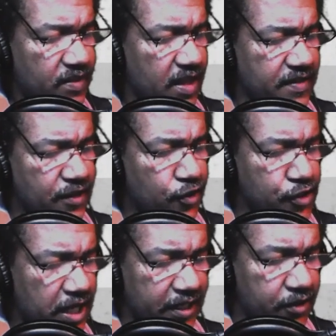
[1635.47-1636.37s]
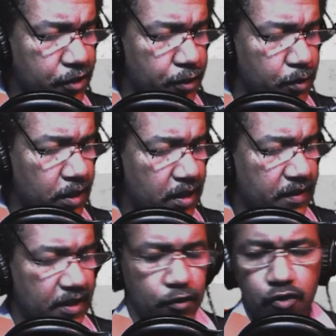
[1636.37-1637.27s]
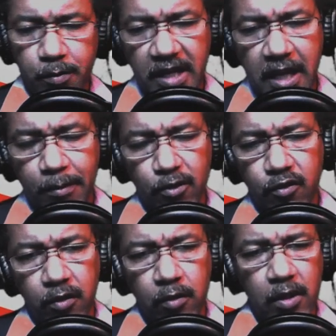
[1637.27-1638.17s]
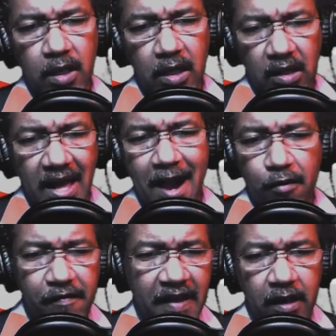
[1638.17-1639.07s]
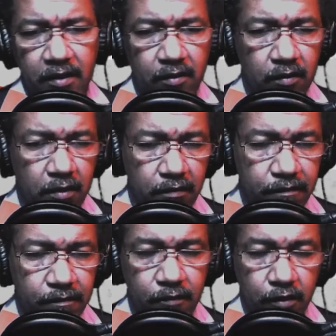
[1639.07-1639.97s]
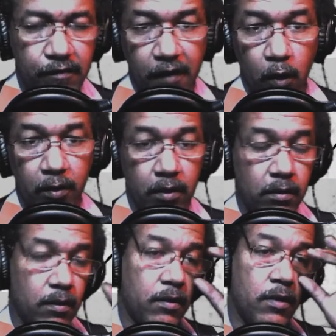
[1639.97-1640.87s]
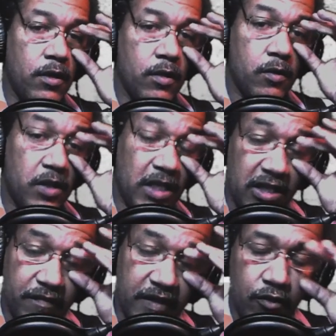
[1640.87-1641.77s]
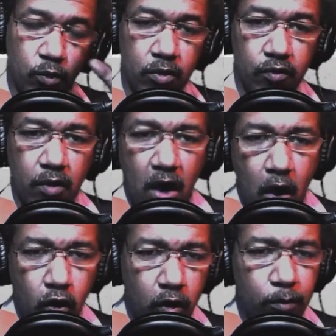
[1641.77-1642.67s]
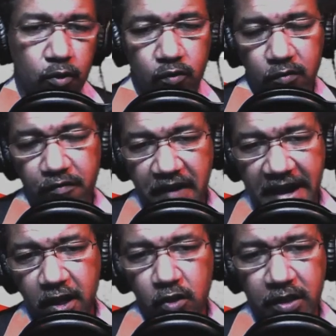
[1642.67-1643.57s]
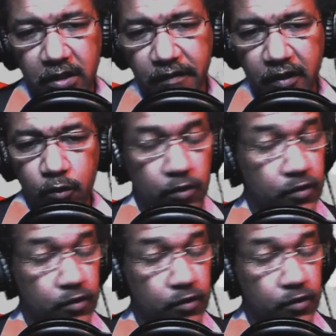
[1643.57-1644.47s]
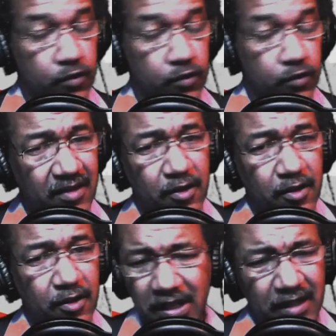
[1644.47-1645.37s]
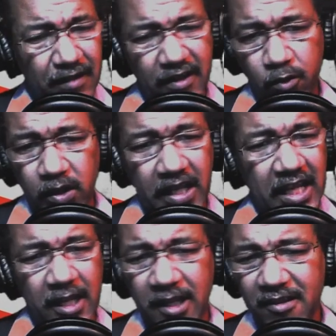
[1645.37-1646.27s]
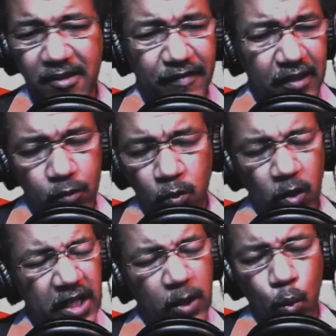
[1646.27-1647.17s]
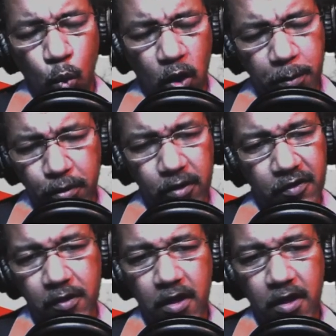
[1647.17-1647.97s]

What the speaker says: that they're selling to you, that you should be able to allow felons to vote. Individuals, horrible, vile individuals. I'm not saying they're individually, any individual, any one person.